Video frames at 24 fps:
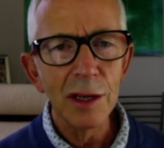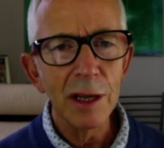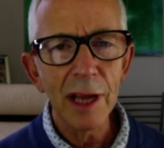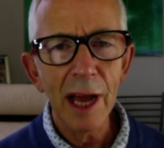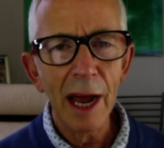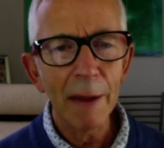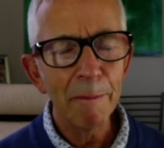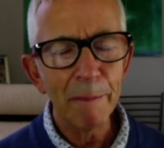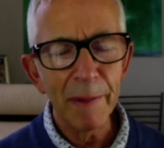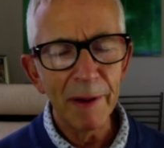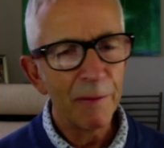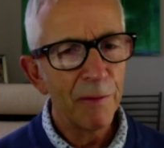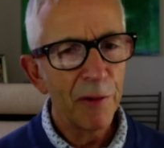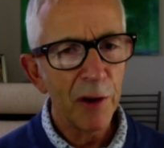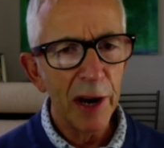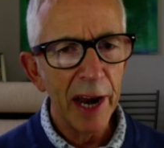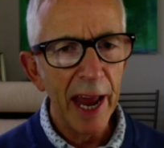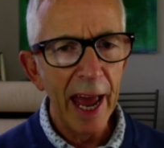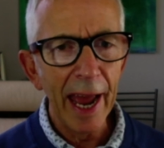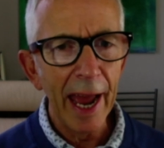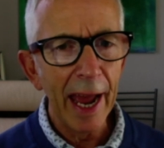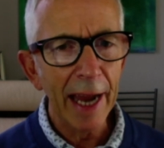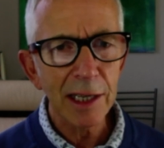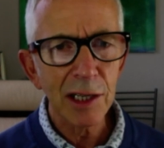I'd been for an
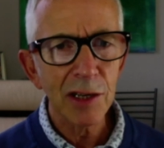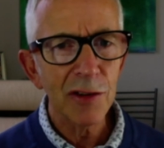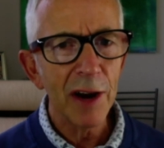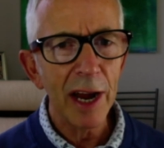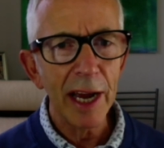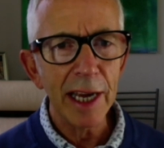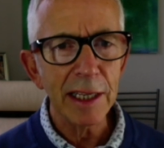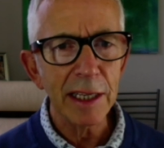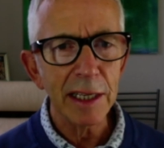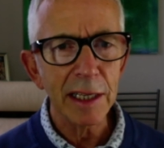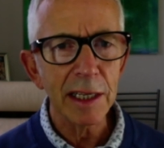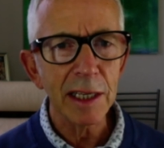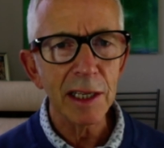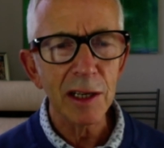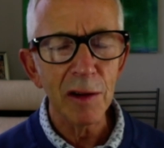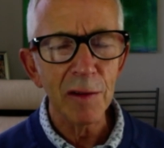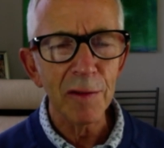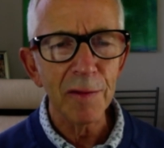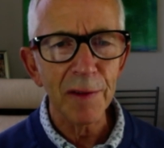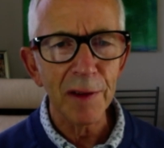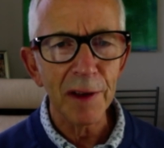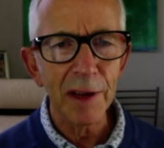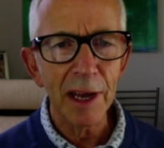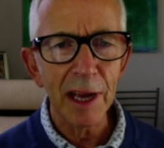x-rays and
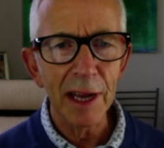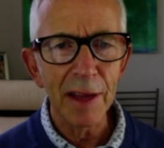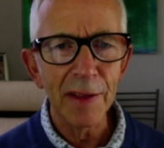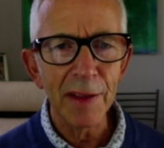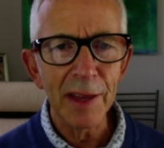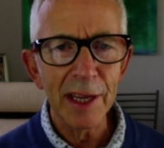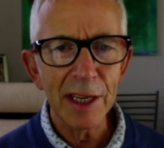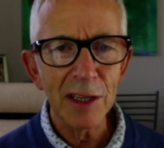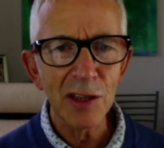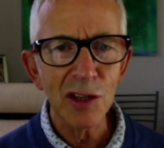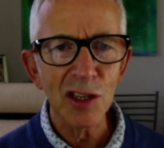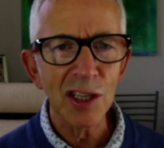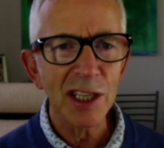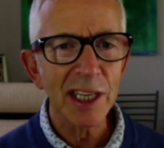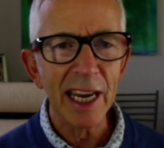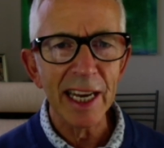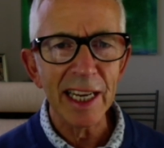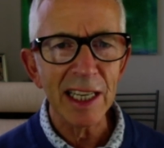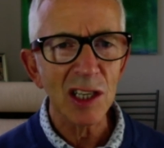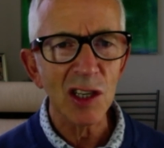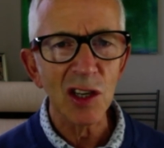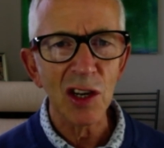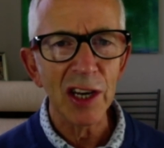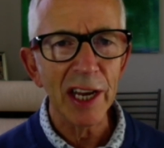stuff, and they just said
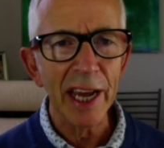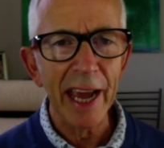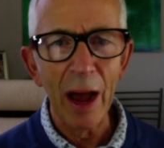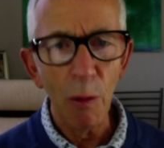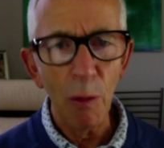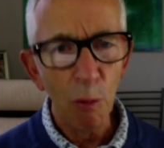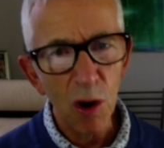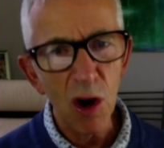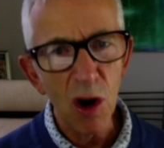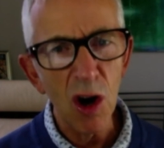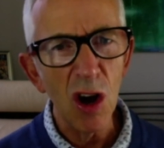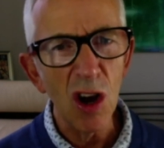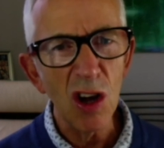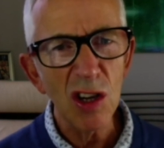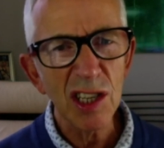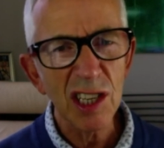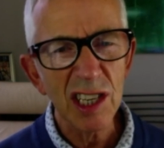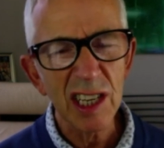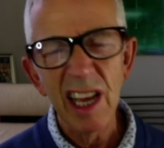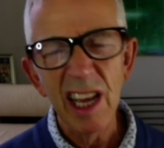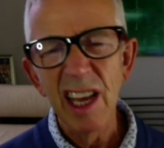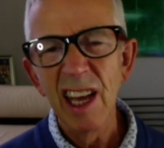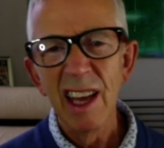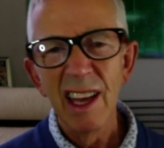it's going to get worse.
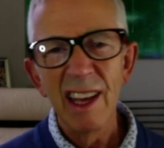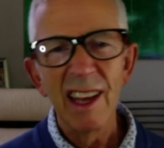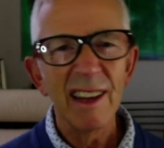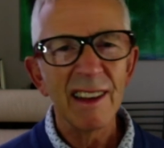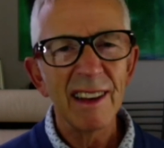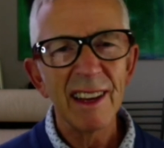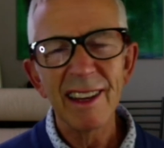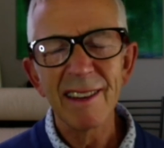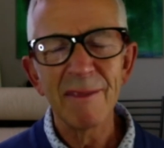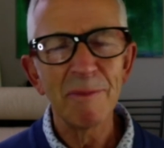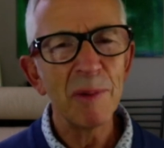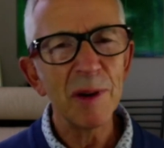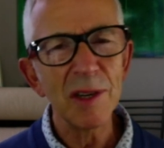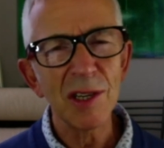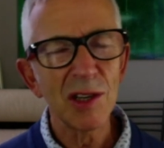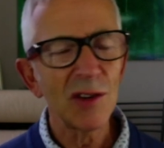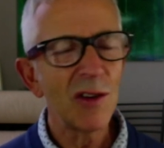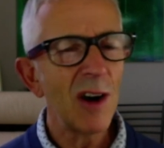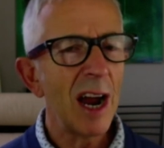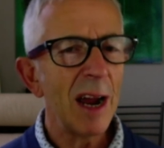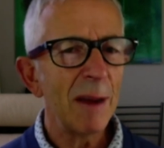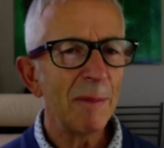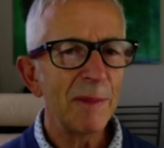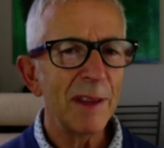
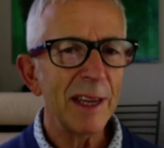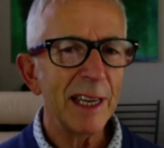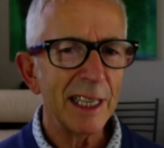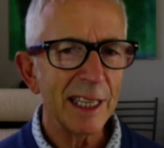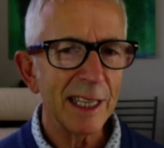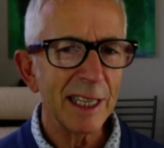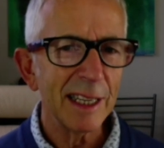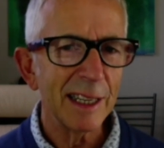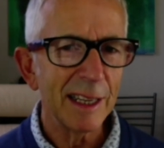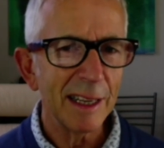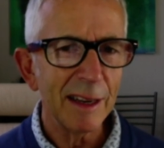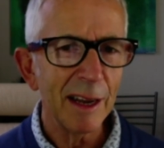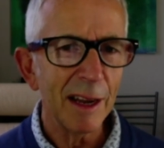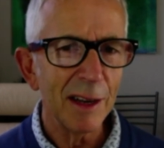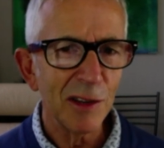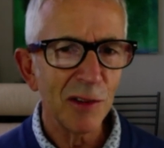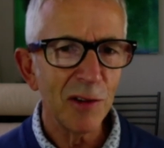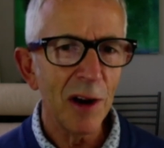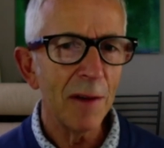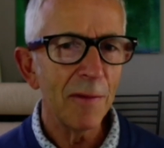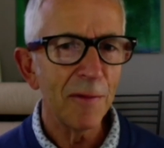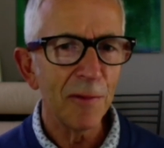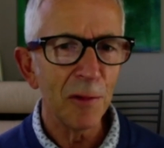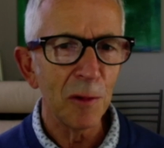Prescribed these
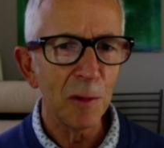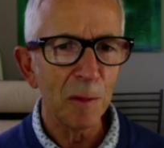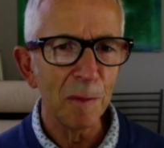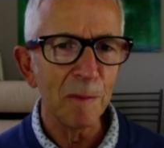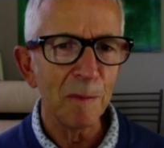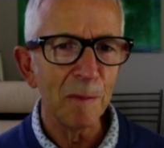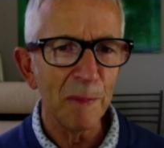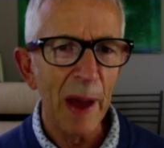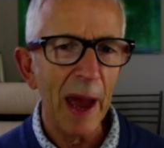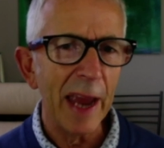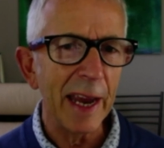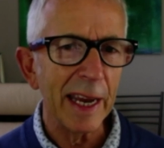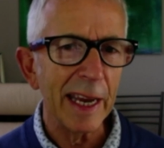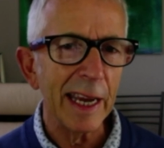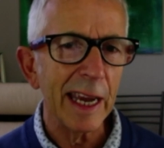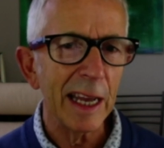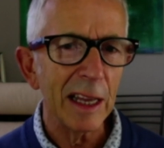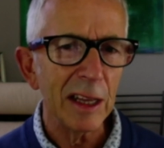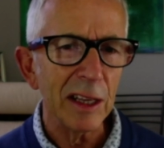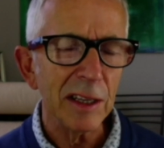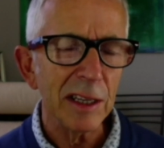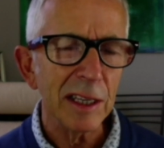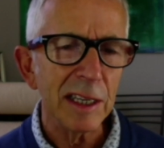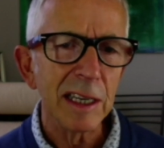dreadful
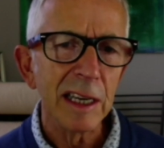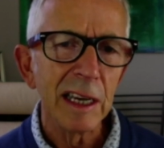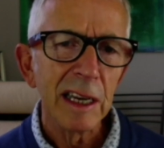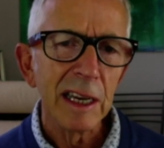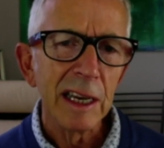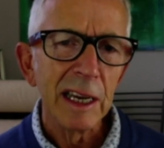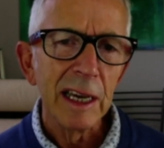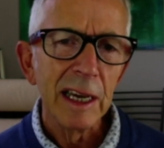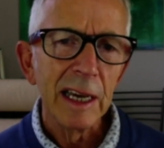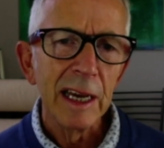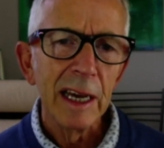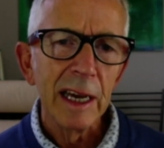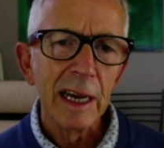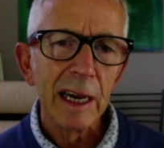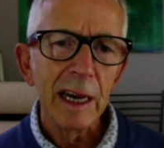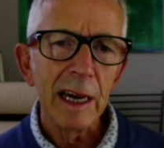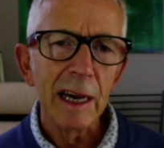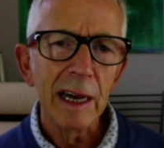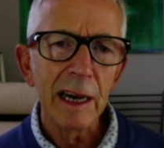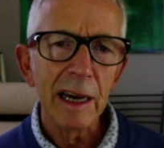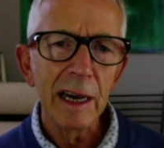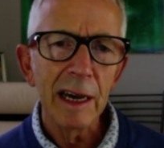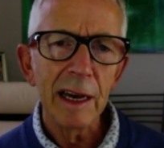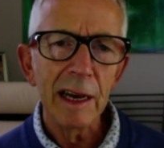painkillers.
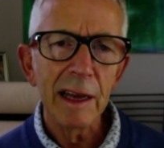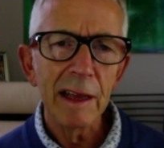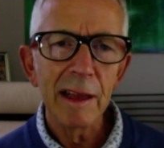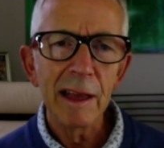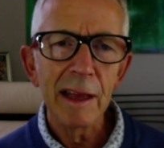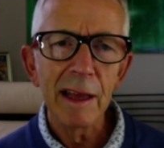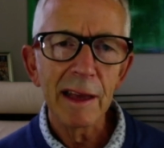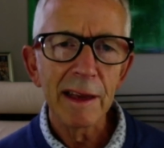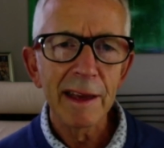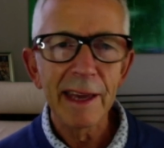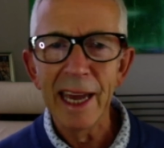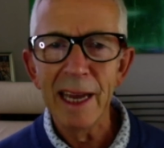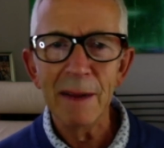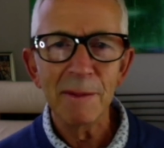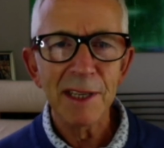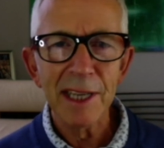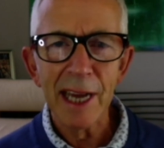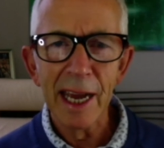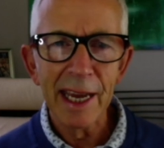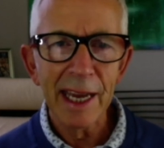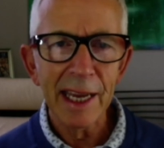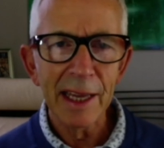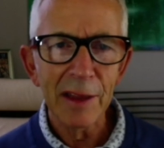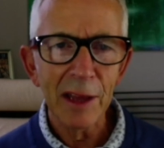Keep
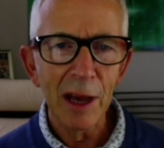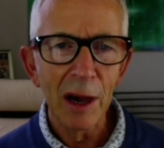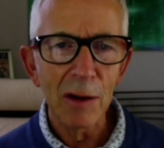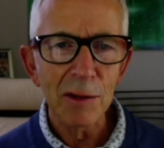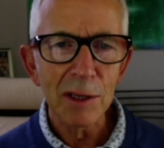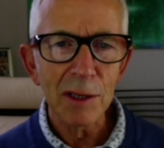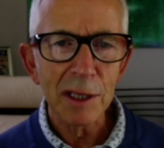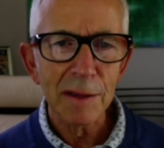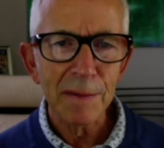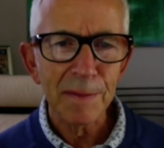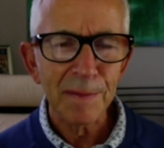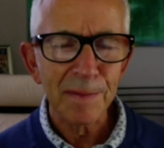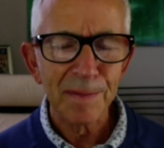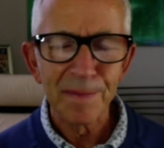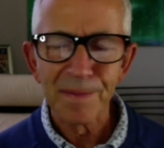taking those.